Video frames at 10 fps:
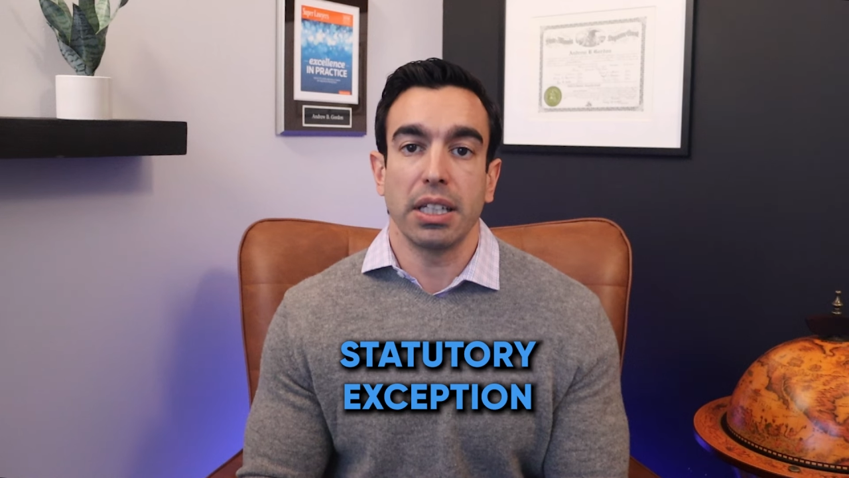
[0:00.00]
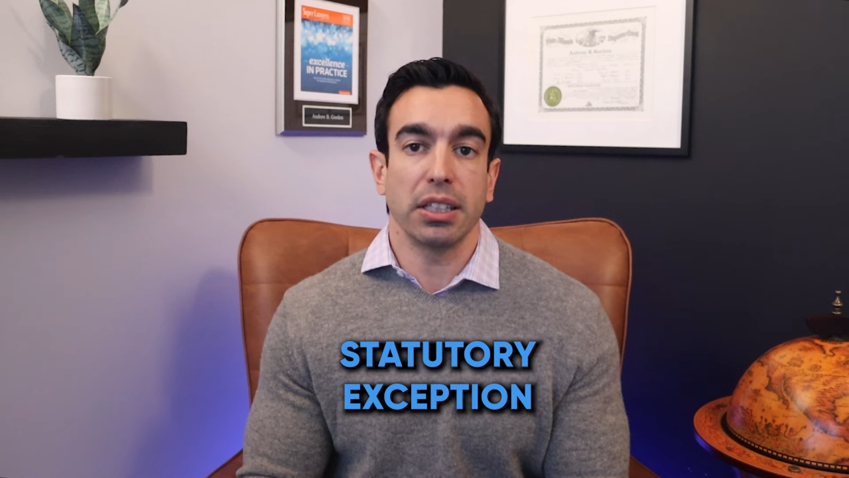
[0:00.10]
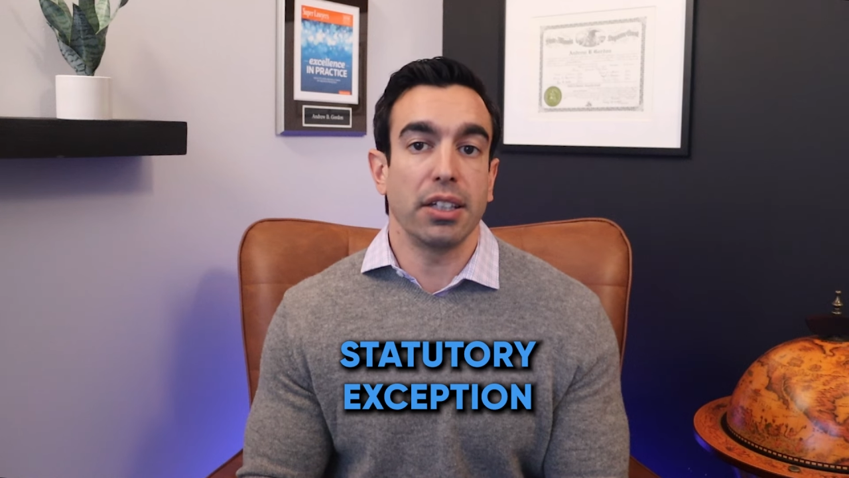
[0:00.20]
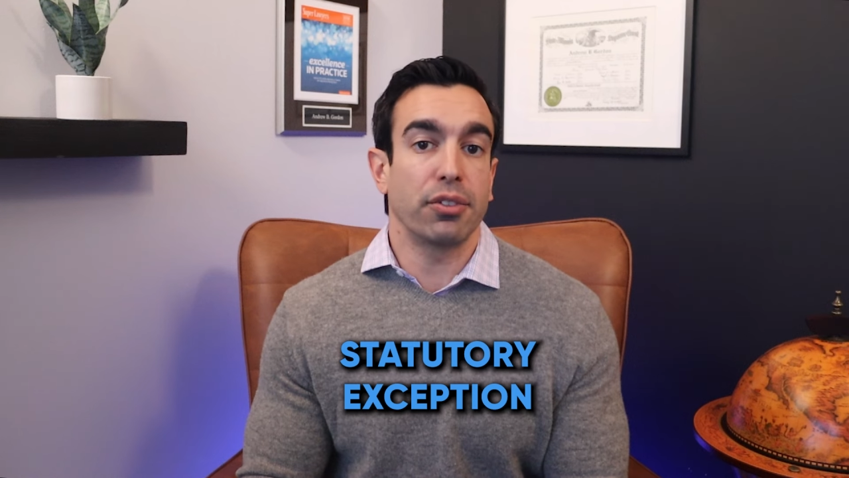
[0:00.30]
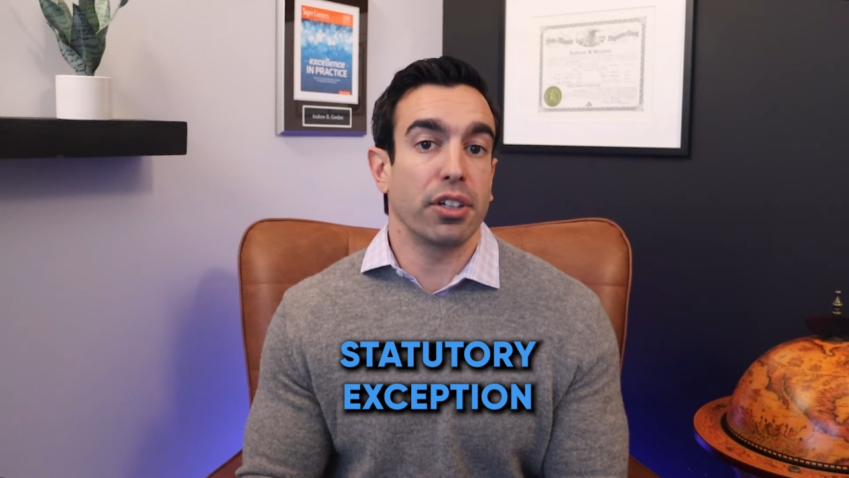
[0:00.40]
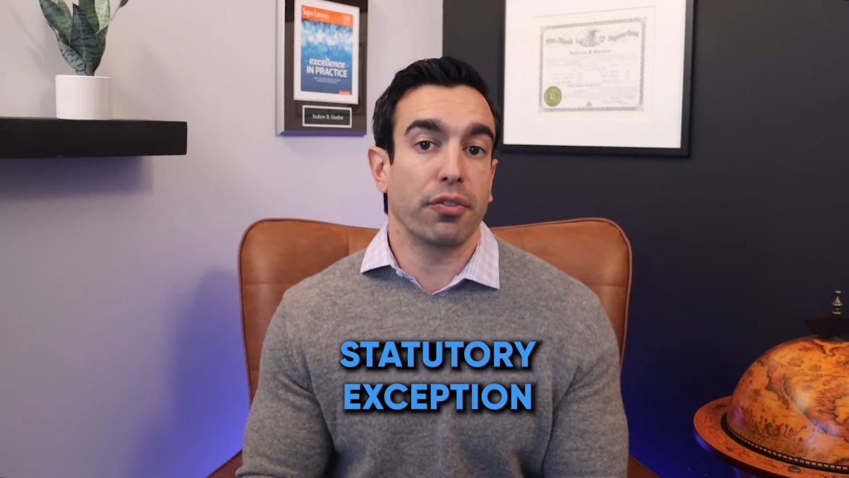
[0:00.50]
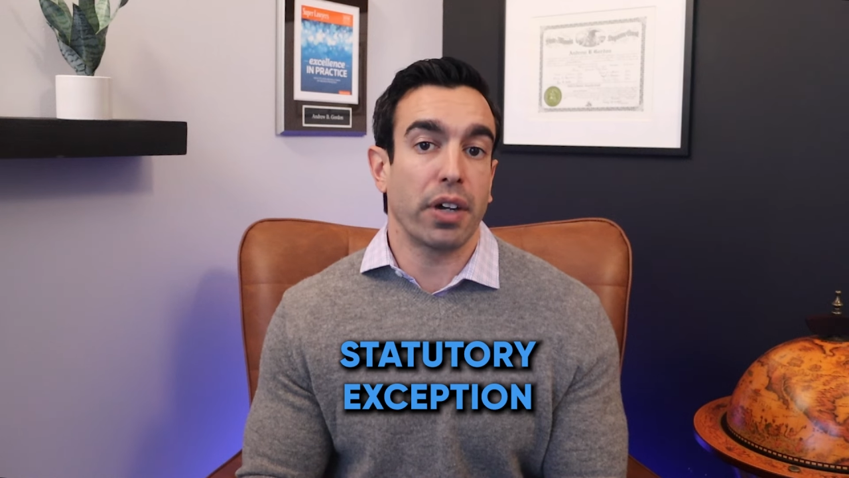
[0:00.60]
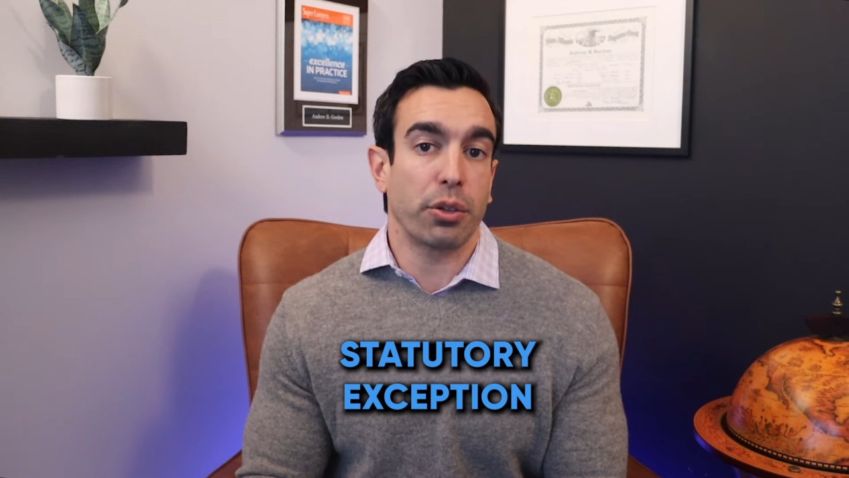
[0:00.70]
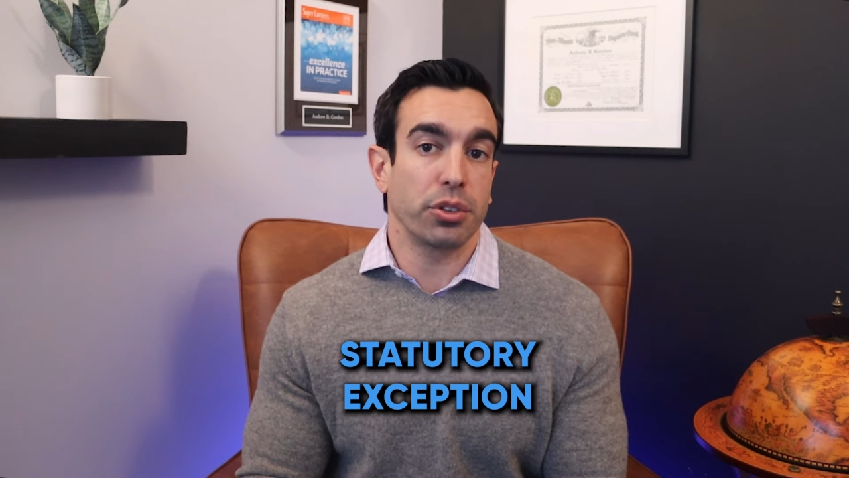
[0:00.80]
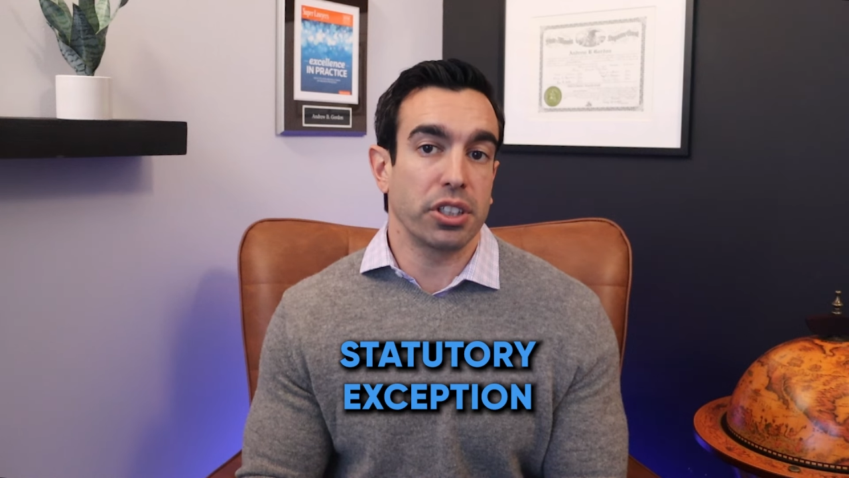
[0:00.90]
lived in a
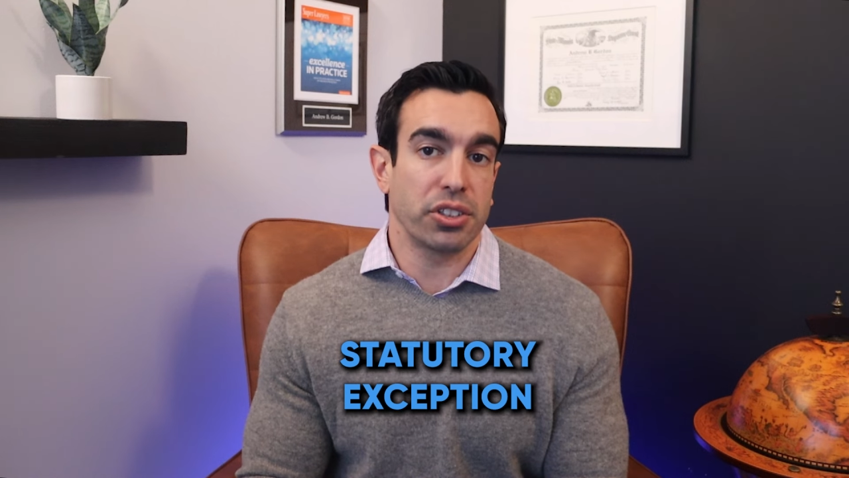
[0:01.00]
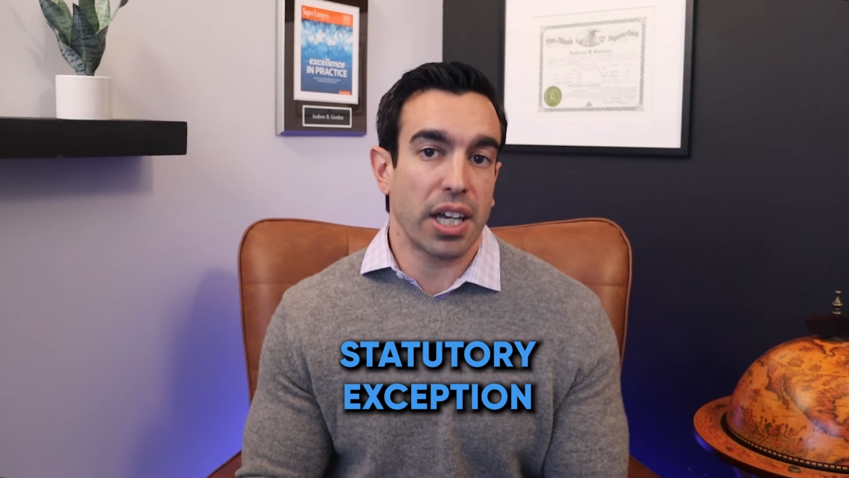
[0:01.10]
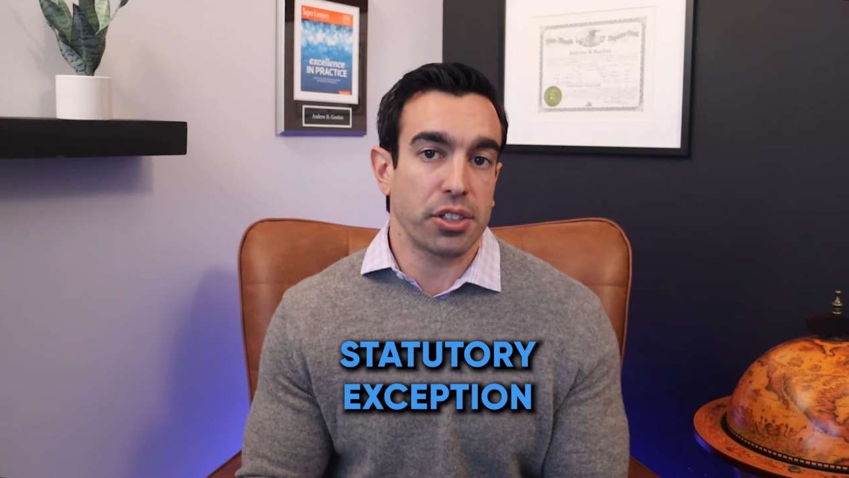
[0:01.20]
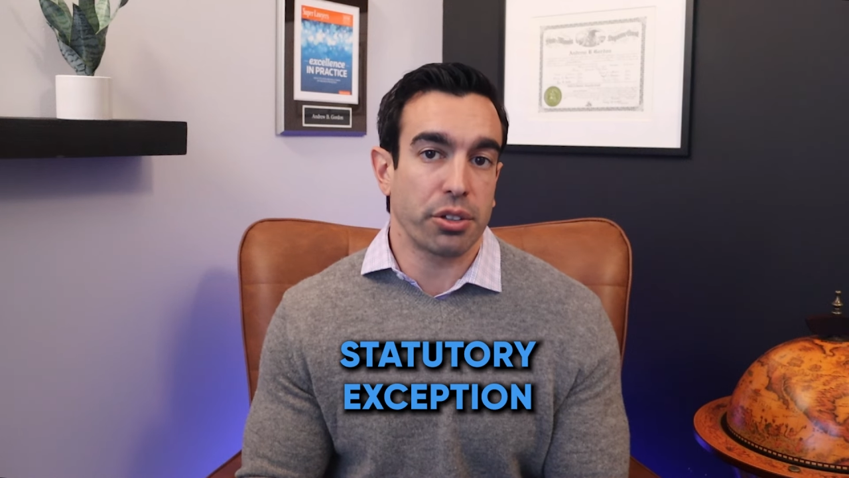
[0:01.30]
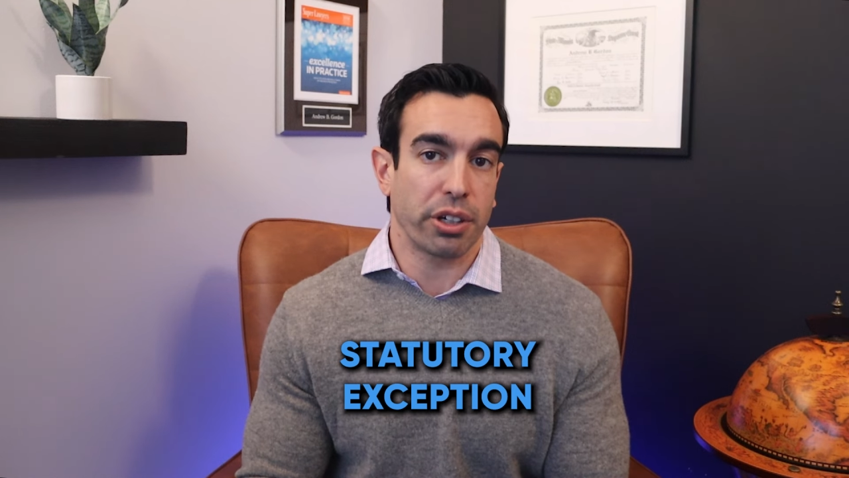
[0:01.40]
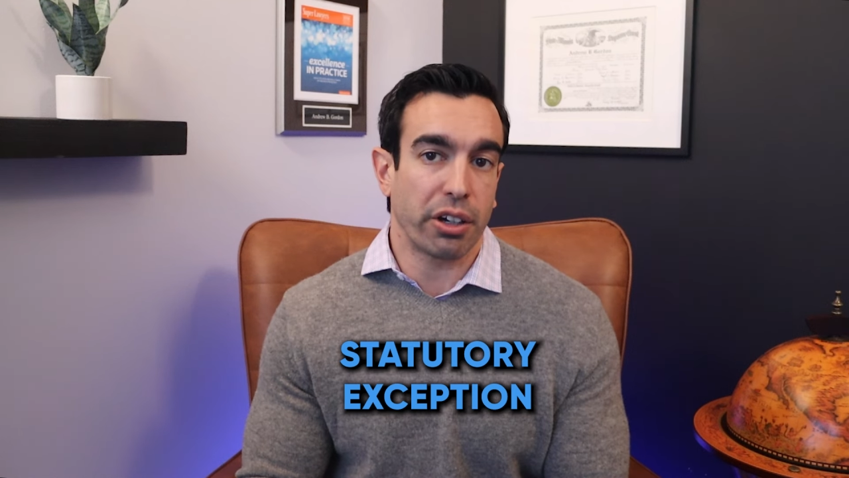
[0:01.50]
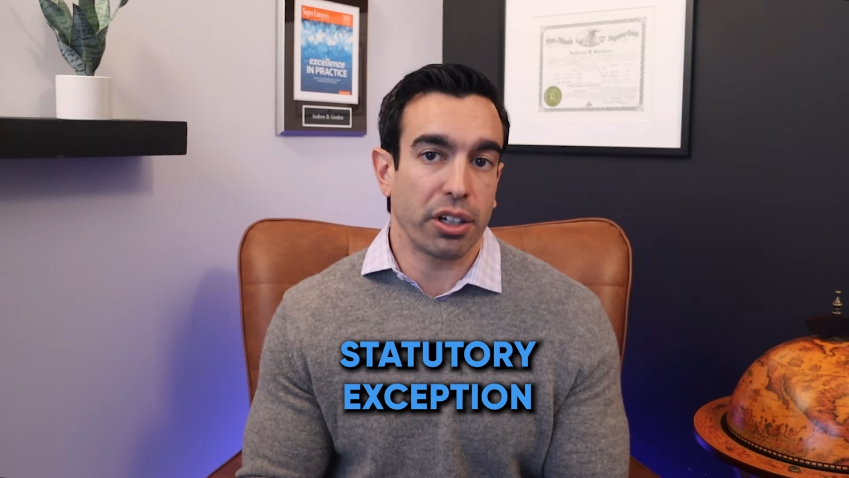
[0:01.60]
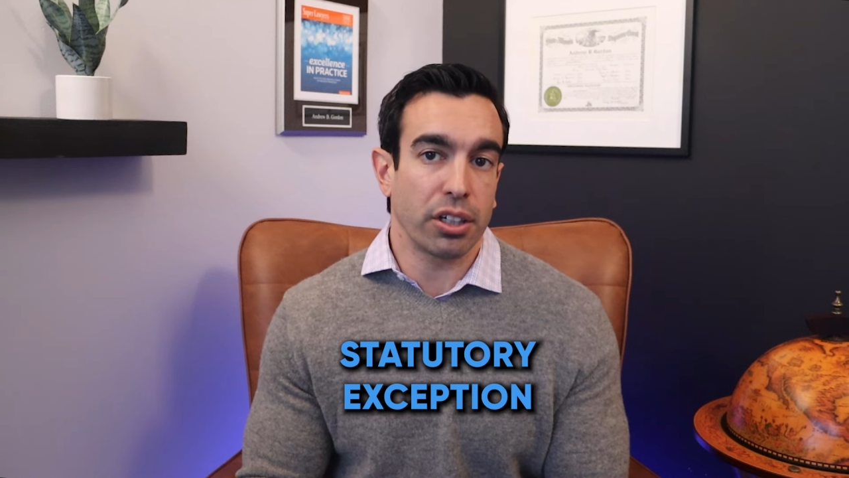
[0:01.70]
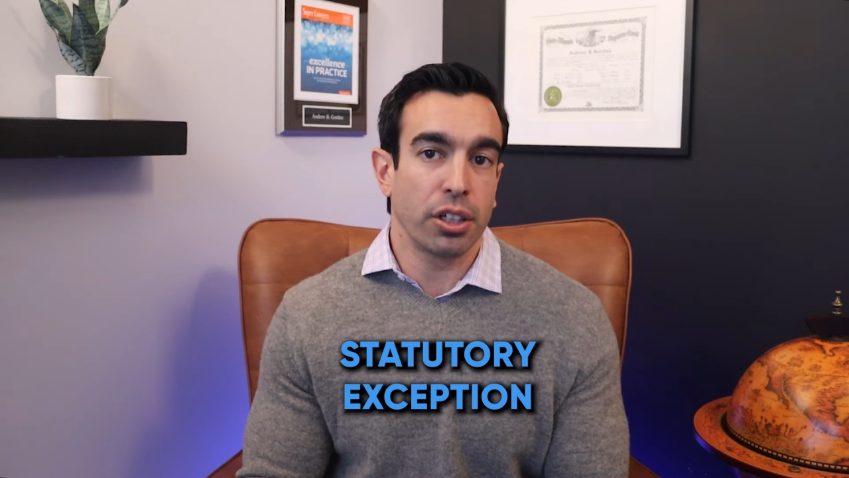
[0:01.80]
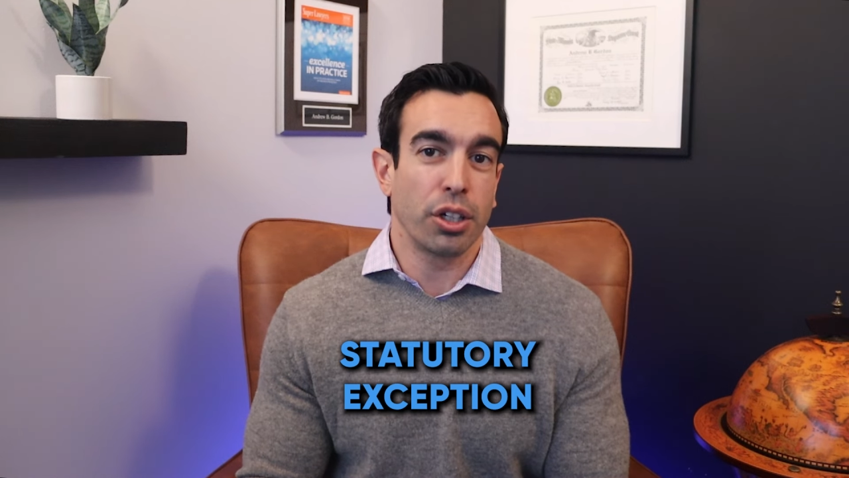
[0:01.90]
federal disaster
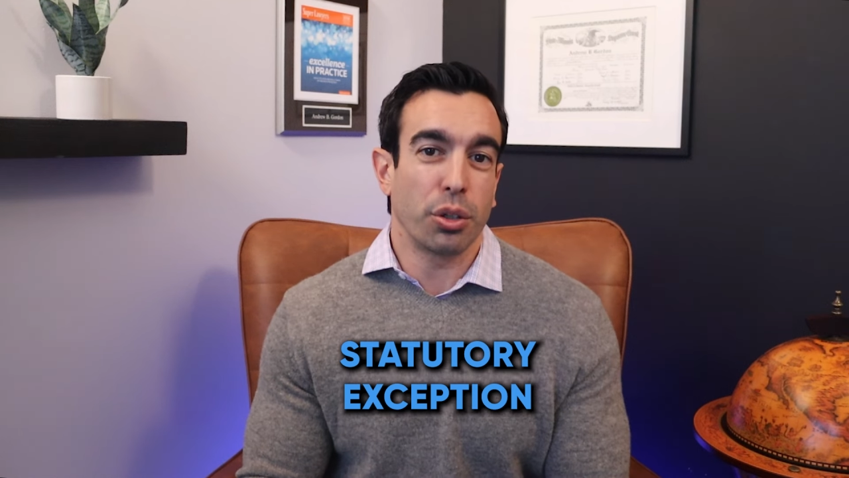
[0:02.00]
area,